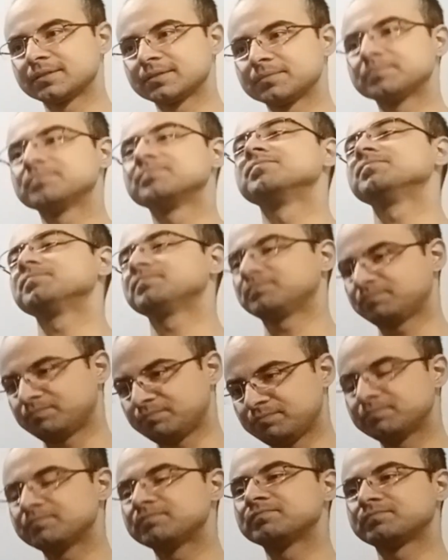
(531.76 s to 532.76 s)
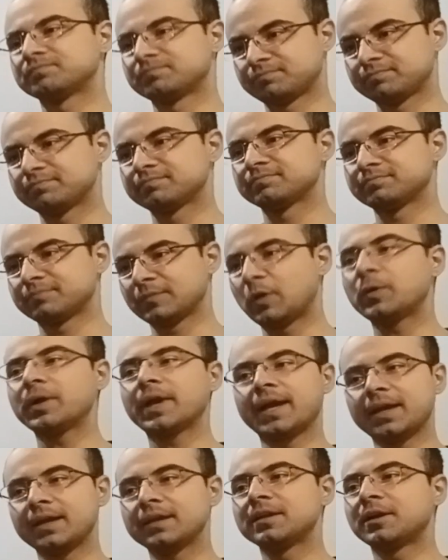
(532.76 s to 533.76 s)
Mm-hmm.
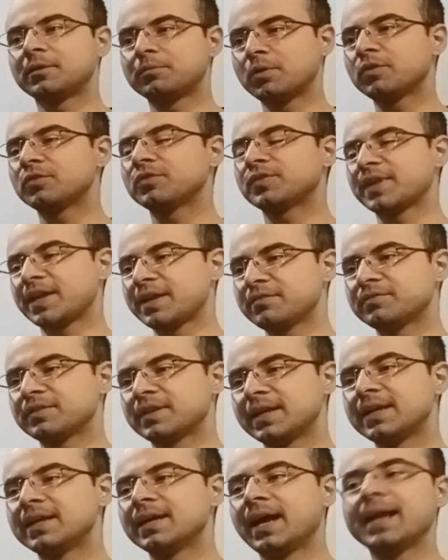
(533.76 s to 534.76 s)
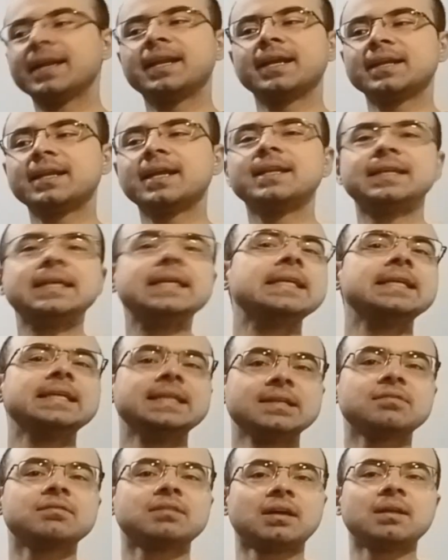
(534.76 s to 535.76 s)
Okay, they're both safe. I think that DeeDee
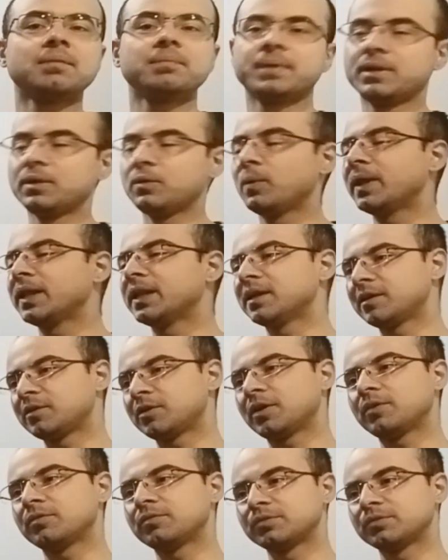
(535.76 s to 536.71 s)
is gonna be the winner though.